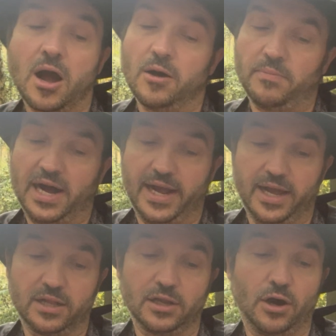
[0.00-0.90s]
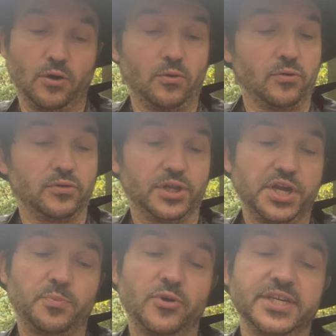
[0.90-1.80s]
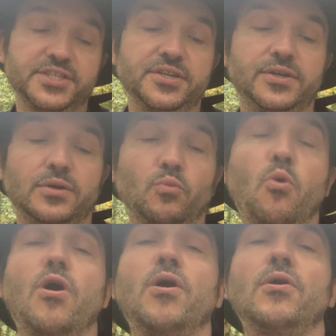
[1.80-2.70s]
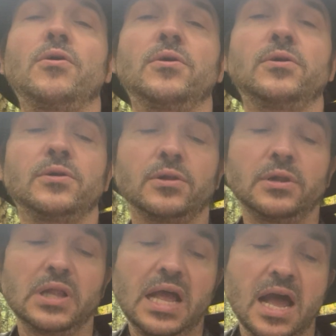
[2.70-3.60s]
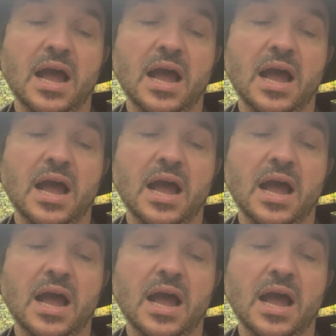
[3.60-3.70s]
By a lonely prison wall,